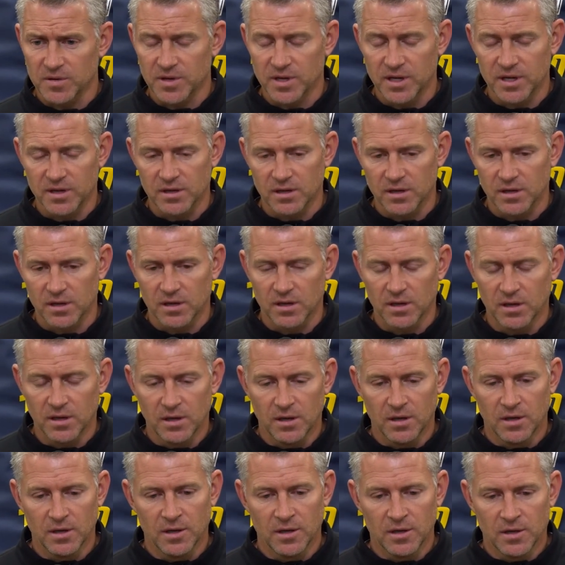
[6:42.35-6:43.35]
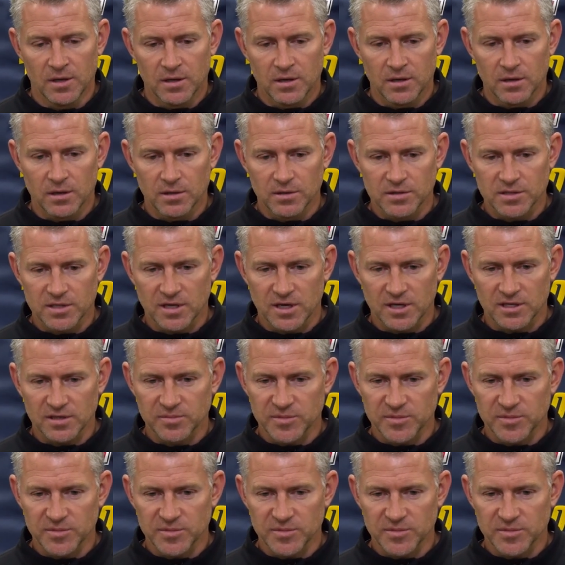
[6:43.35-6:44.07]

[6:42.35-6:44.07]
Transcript: And I think, you know, there's a lot